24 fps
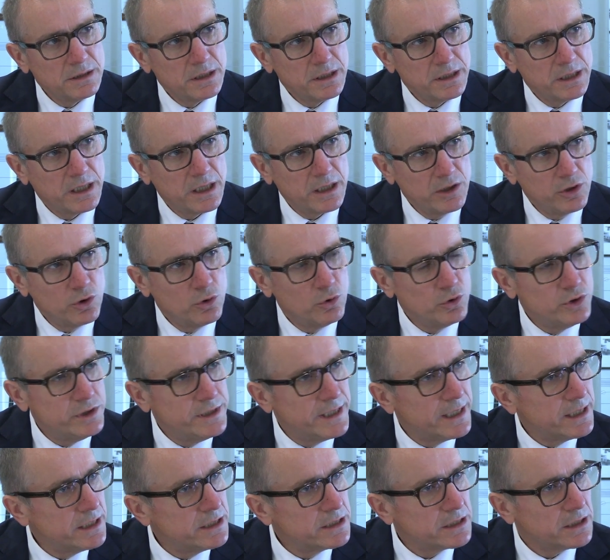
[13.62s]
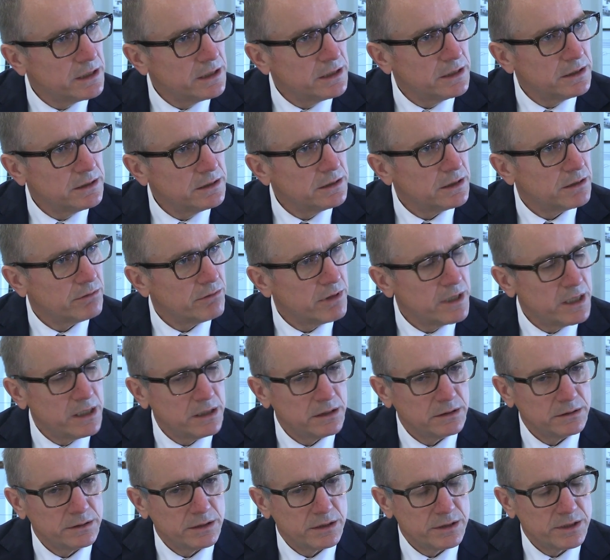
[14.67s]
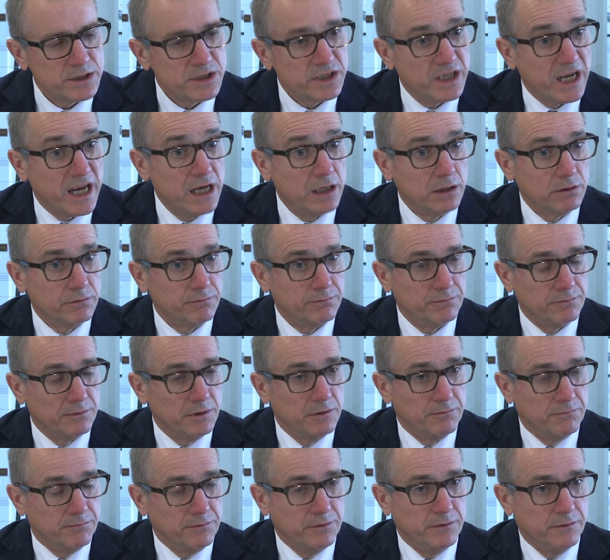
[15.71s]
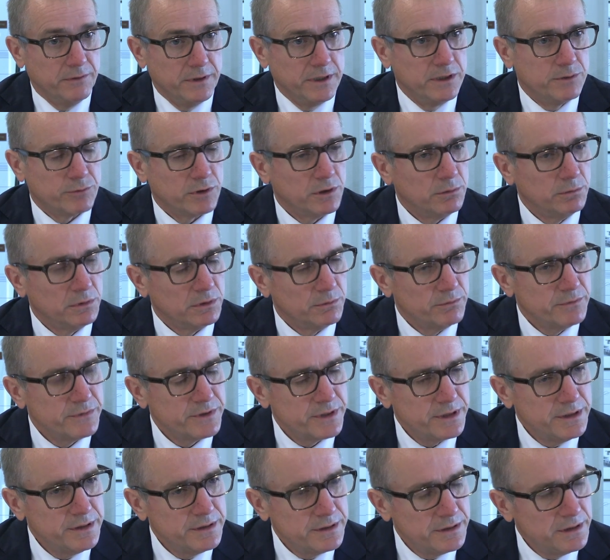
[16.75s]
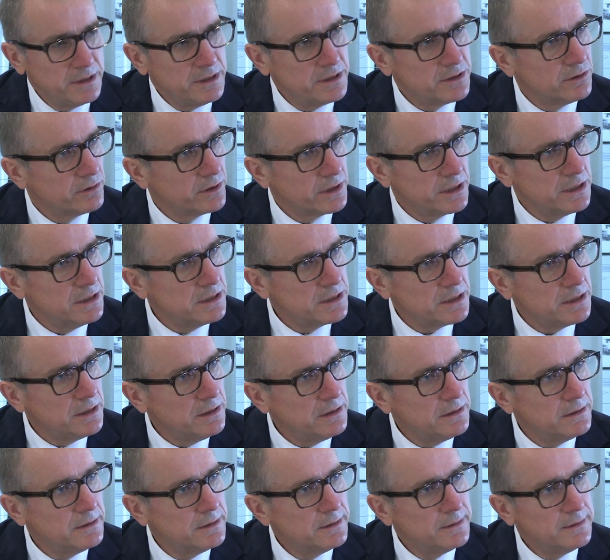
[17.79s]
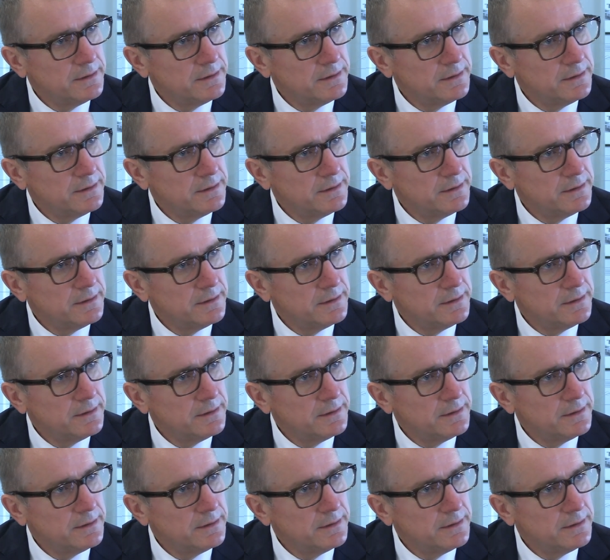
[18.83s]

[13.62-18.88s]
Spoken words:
and gaining good data around the scale of these problems is not easy.